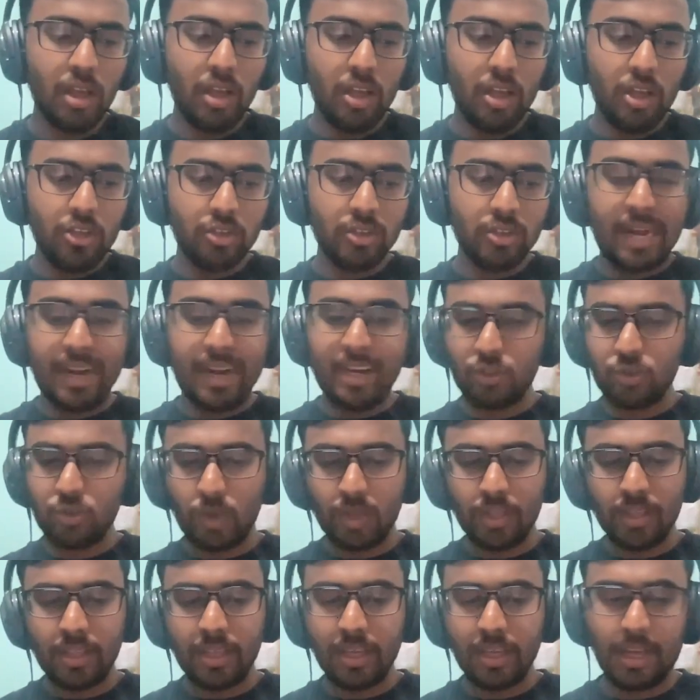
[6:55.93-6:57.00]
So that is
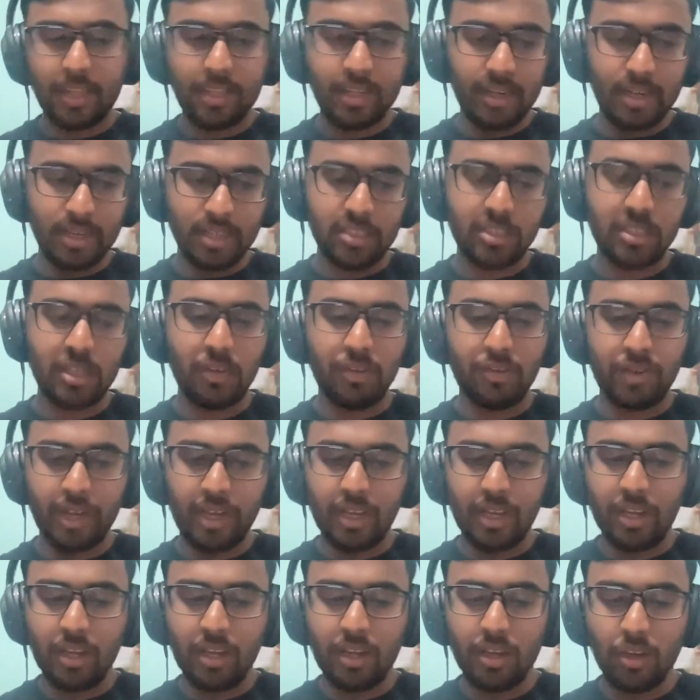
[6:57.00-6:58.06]
one thing. I think
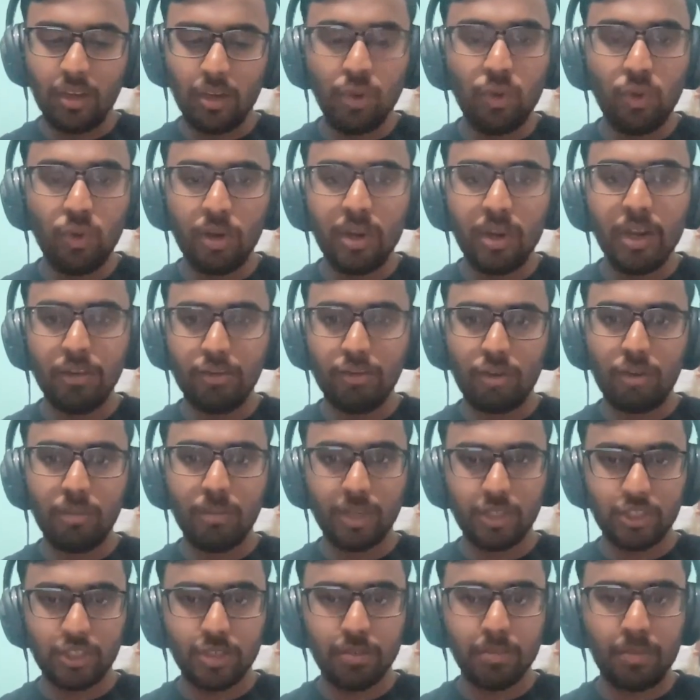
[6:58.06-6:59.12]
discovering good
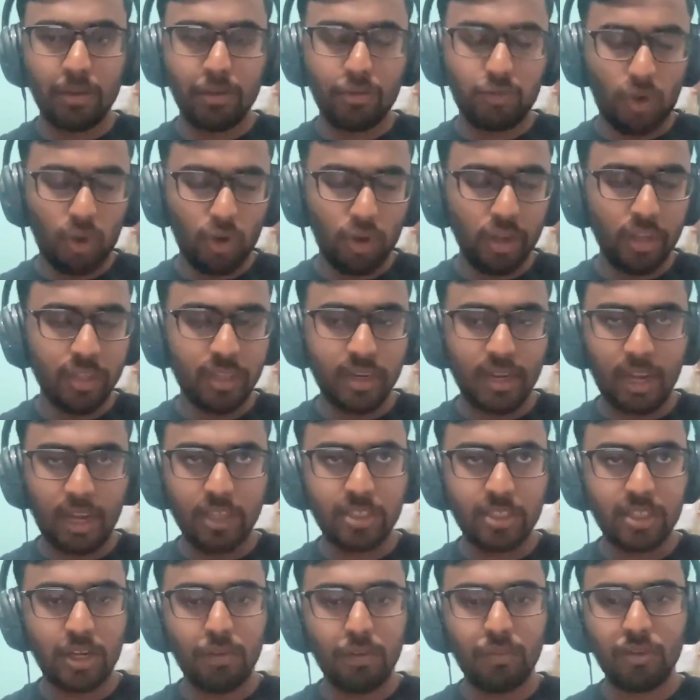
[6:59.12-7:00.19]
information by following the right
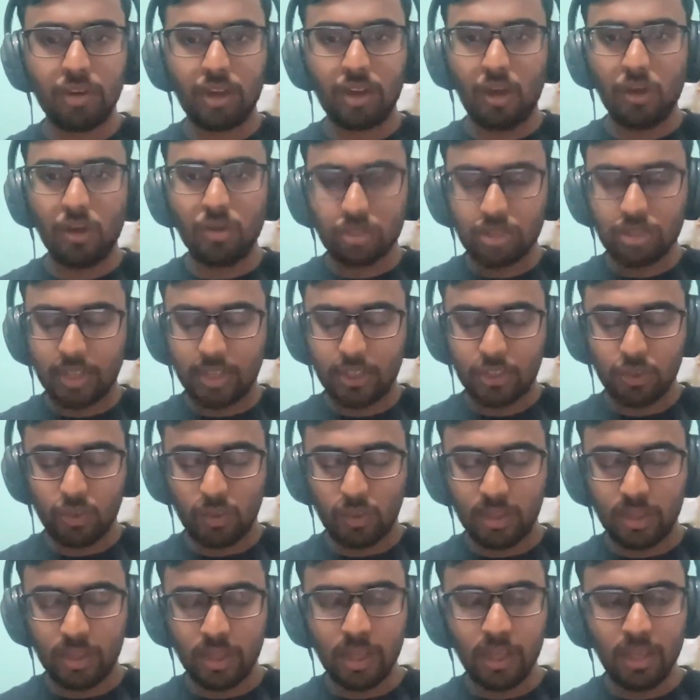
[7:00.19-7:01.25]
set of accounts, that's
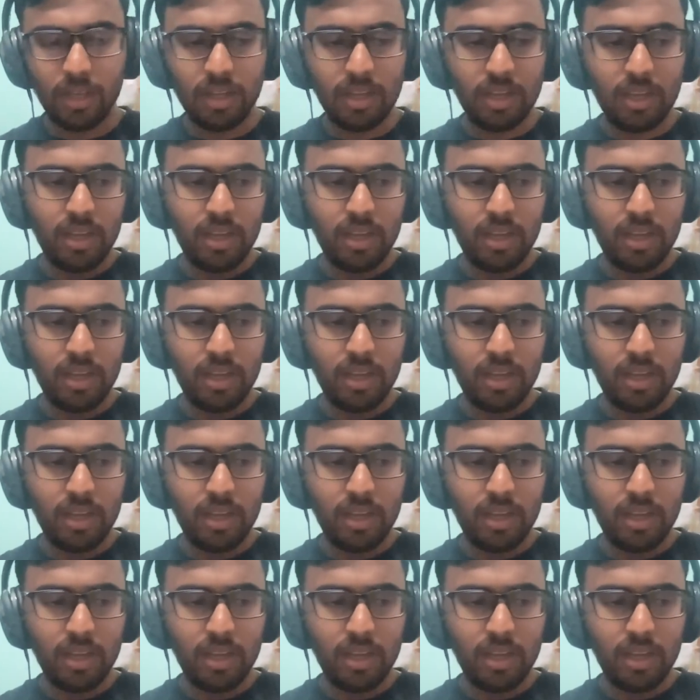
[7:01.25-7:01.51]
one thing.